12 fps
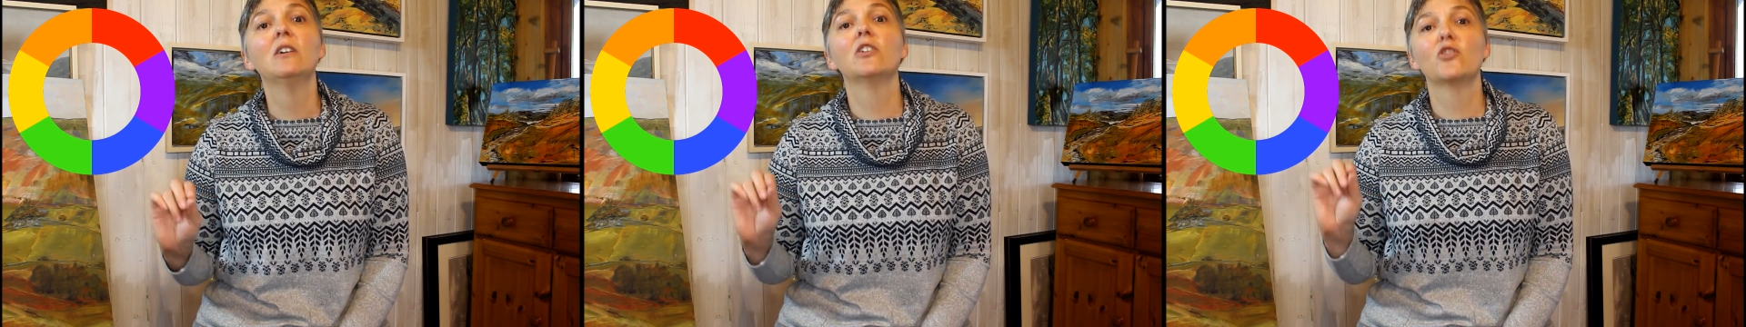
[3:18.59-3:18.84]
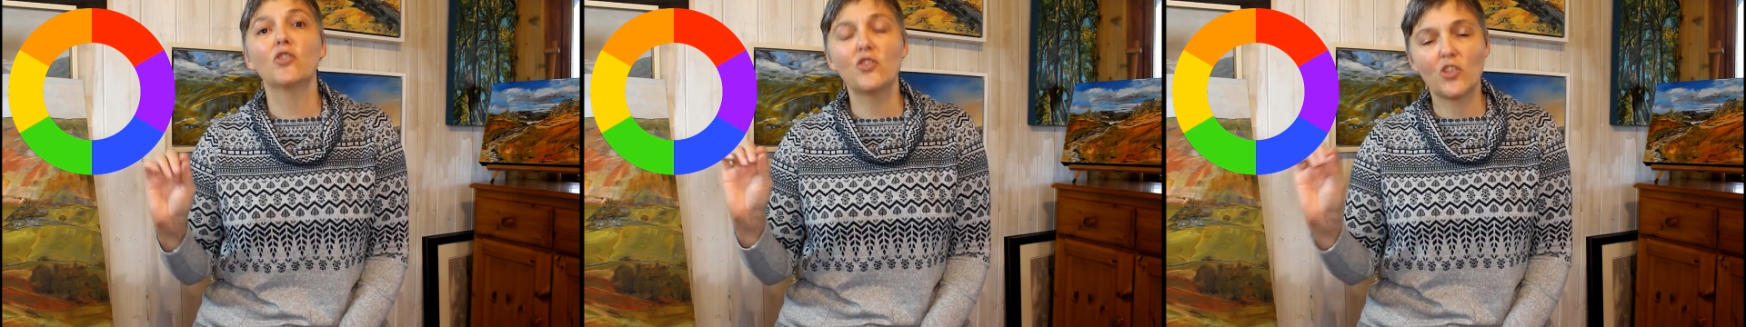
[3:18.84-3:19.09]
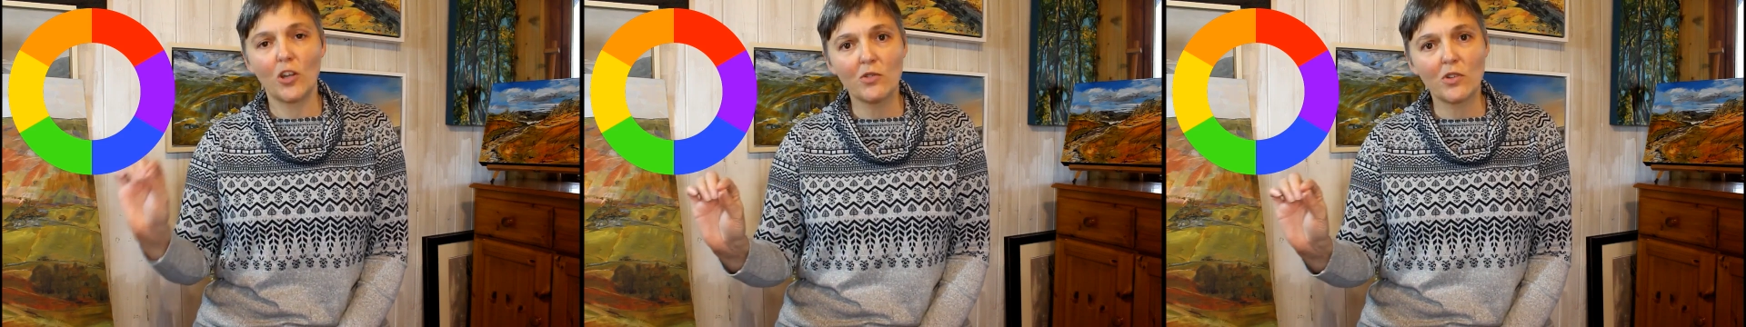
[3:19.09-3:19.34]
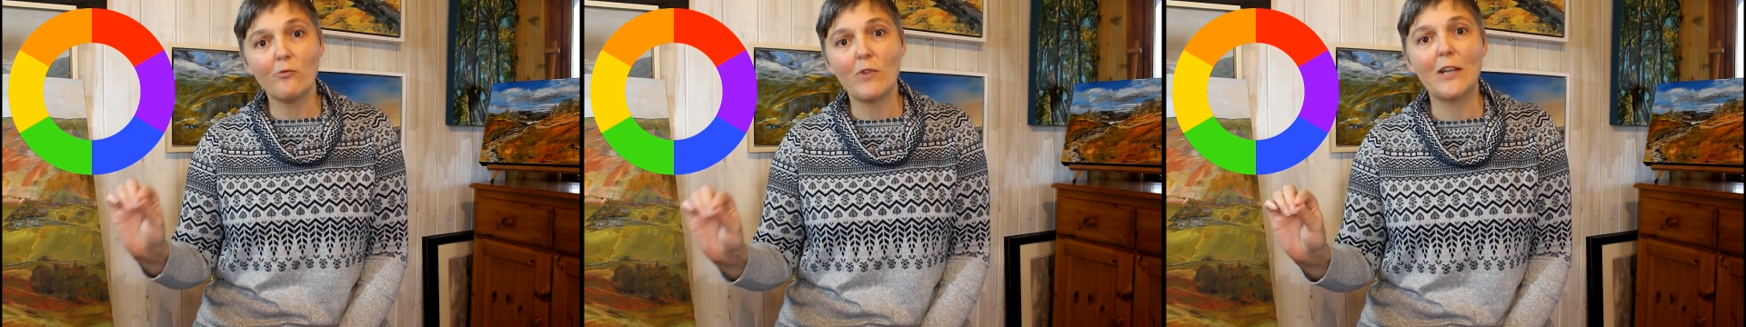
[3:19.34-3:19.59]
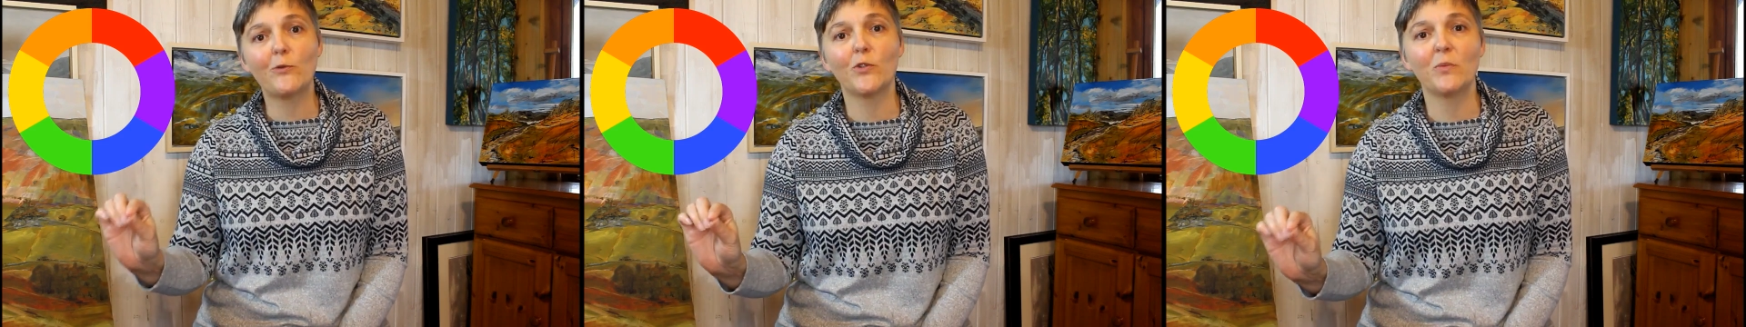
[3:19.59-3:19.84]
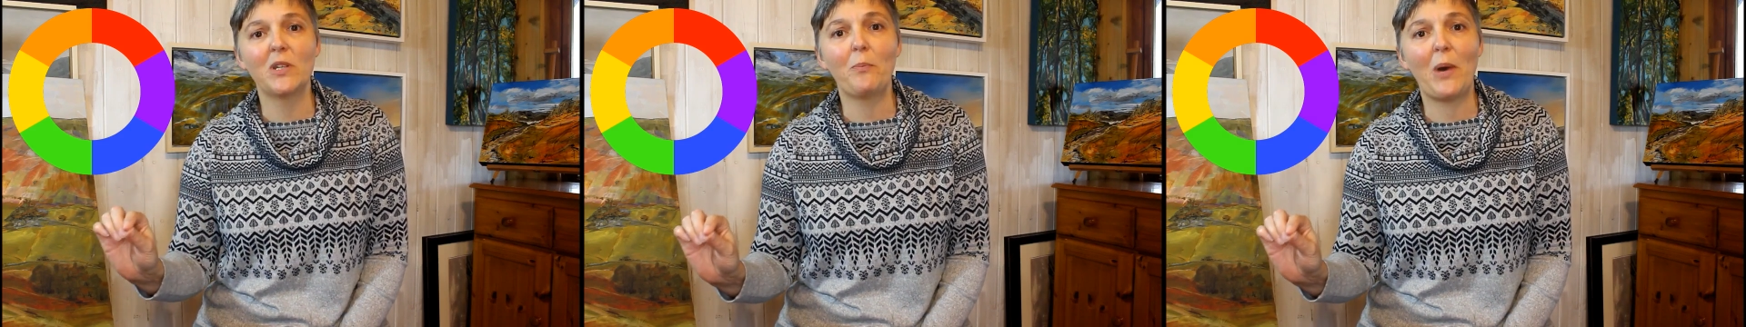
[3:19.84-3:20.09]
just choose a red
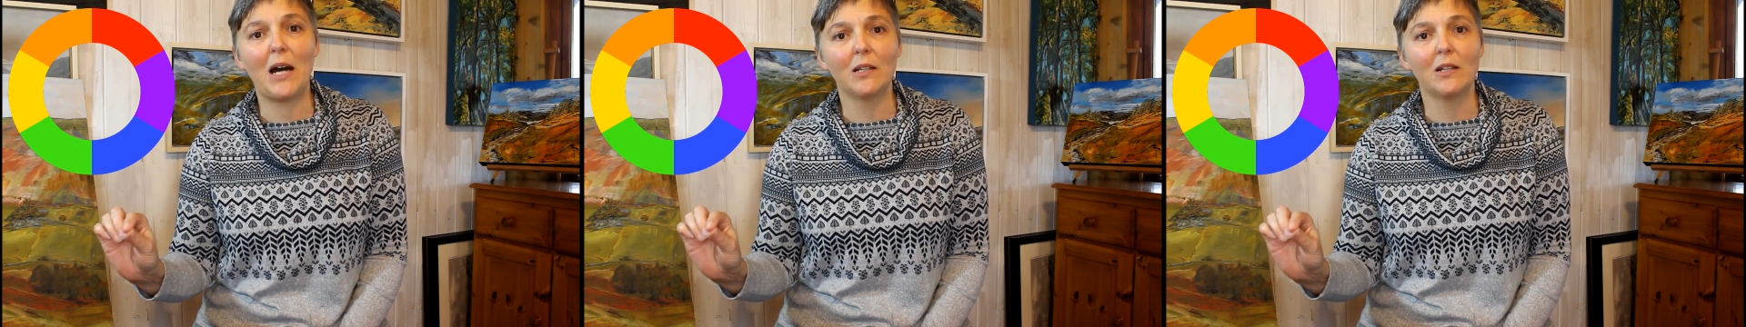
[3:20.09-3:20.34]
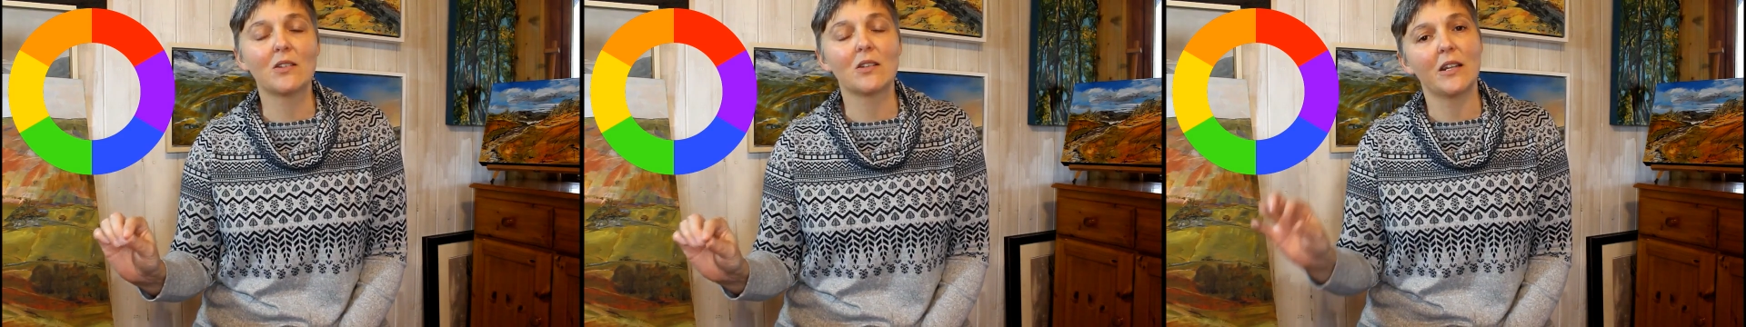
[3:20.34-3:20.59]
from your palette